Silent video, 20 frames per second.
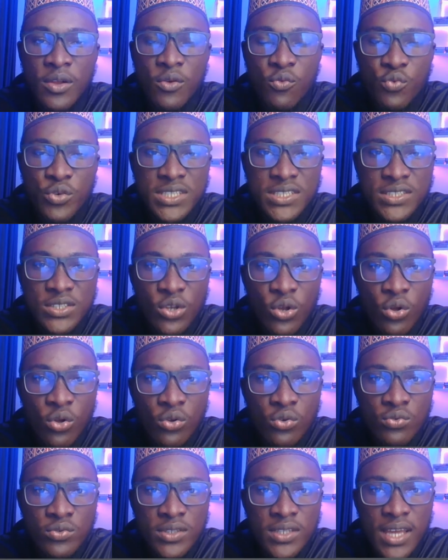which is
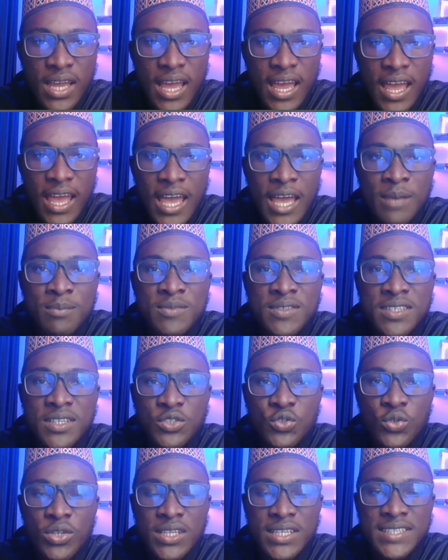called
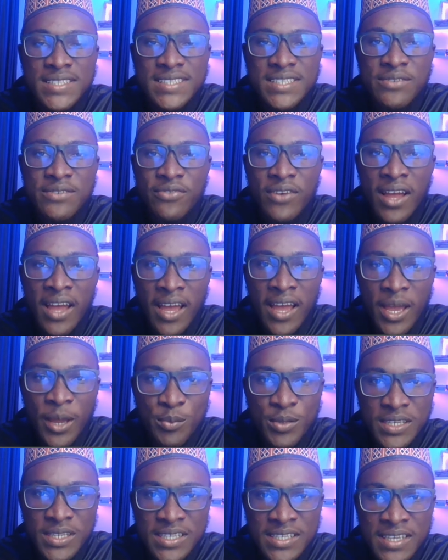hamzatul
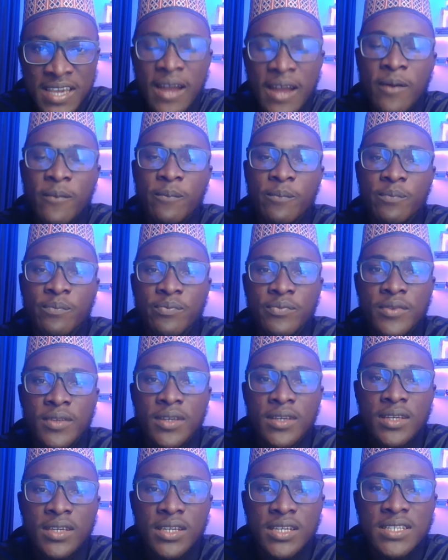istifhamiyya.
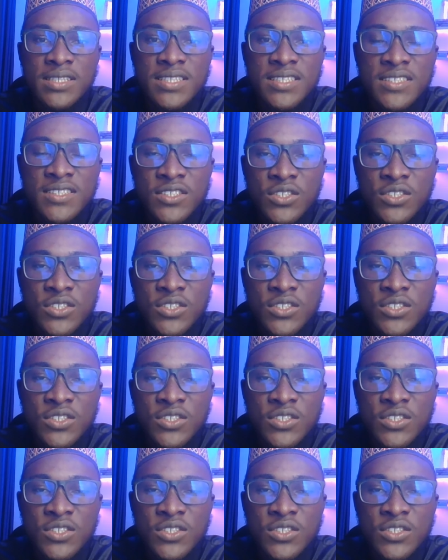It is